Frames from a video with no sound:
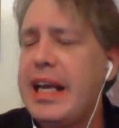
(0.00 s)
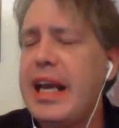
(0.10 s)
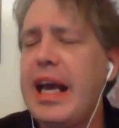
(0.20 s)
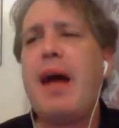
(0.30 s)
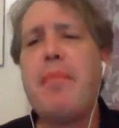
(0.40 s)

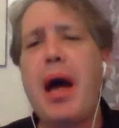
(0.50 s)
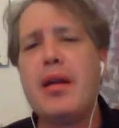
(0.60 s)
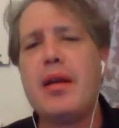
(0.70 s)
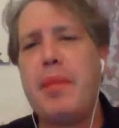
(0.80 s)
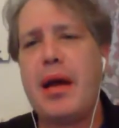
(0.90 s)
Yeah, I'm
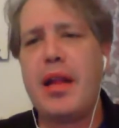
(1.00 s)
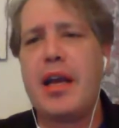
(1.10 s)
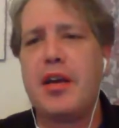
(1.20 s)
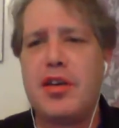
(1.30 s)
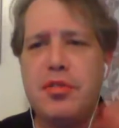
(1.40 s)
not
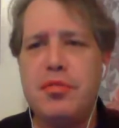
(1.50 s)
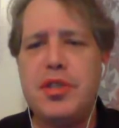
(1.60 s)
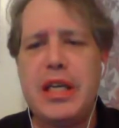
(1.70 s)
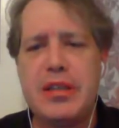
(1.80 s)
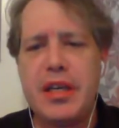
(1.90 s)
like a
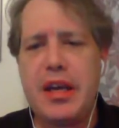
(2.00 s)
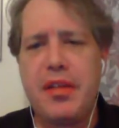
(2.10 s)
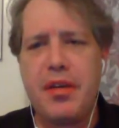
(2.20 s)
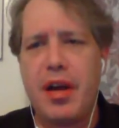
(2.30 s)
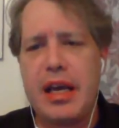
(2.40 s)
huge eater
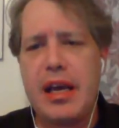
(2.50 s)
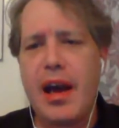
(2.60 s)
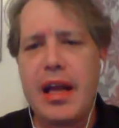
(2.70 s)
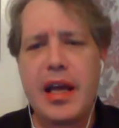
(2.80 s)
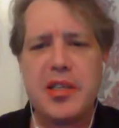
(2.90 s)
either.
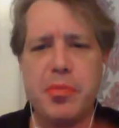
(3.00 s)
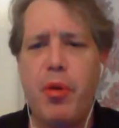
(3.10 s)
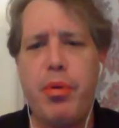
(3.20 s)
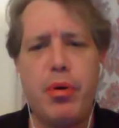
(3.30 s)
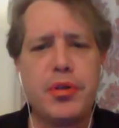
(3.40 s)
I like
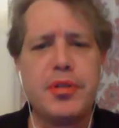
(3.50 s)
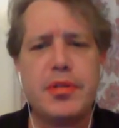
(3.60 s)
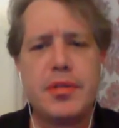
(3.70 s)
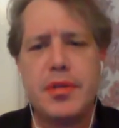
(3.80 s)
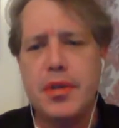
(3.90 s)
small
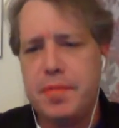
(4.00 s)
portions.